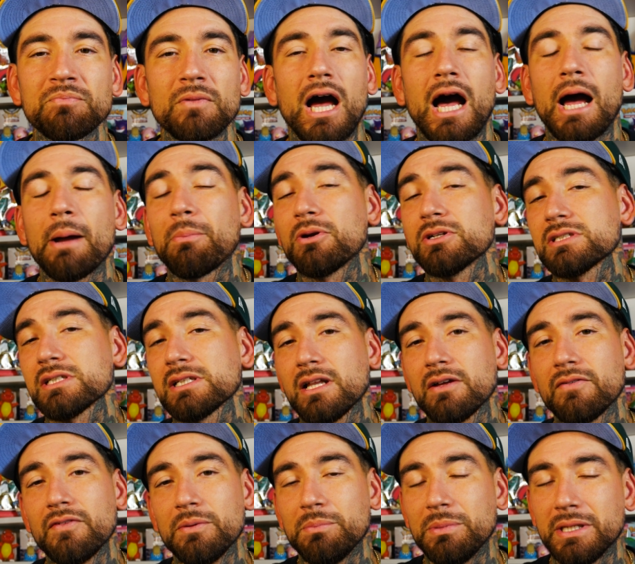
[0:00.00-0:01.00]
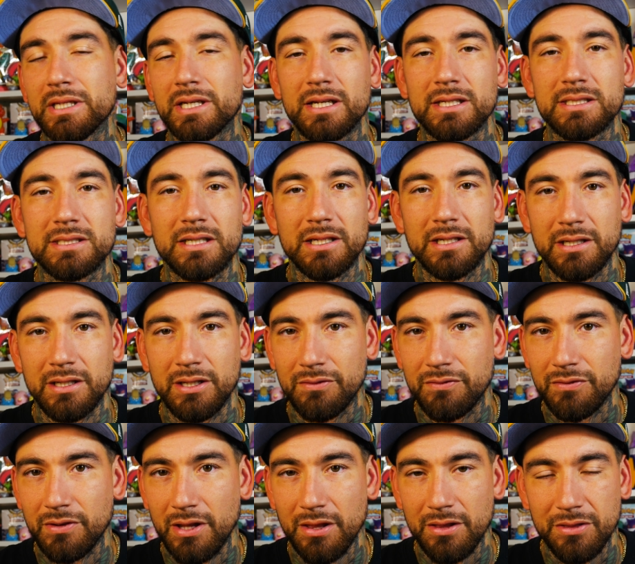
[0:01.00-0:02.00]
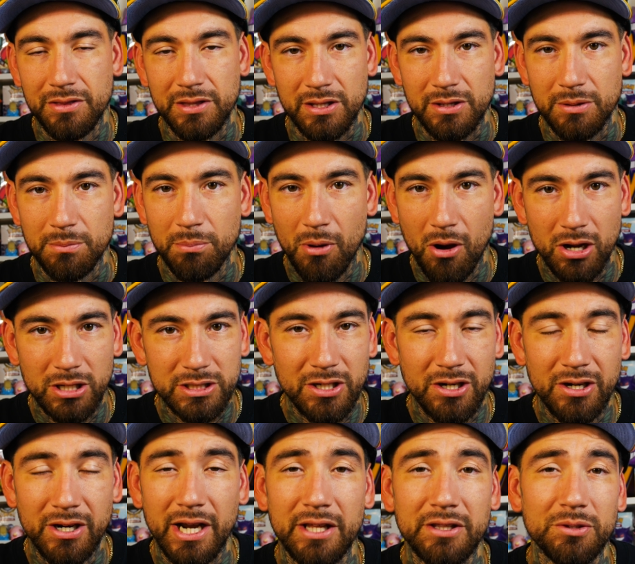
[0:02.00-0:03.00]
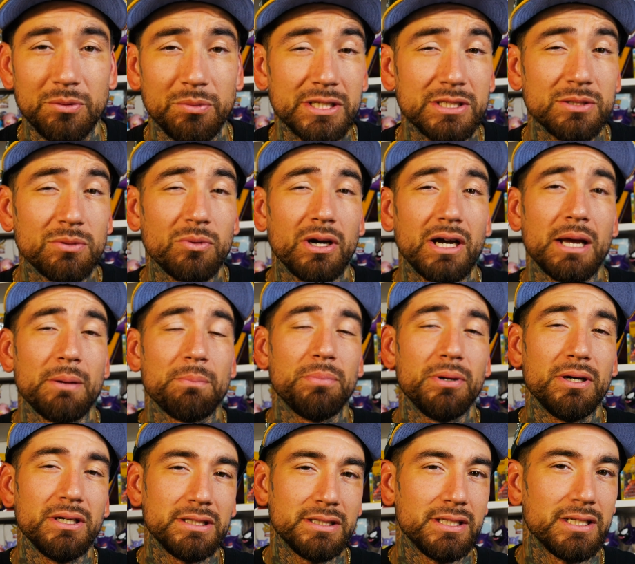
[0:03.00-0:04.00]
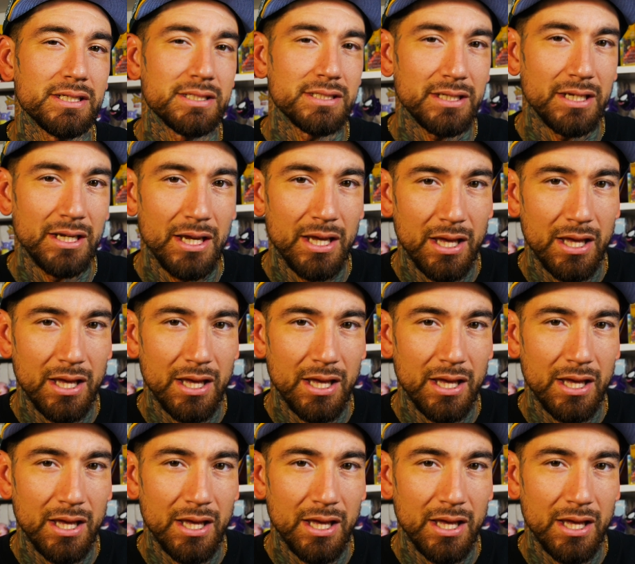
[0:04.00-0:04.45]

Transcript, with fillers: I personally love it because of the box art, and the reason why I put this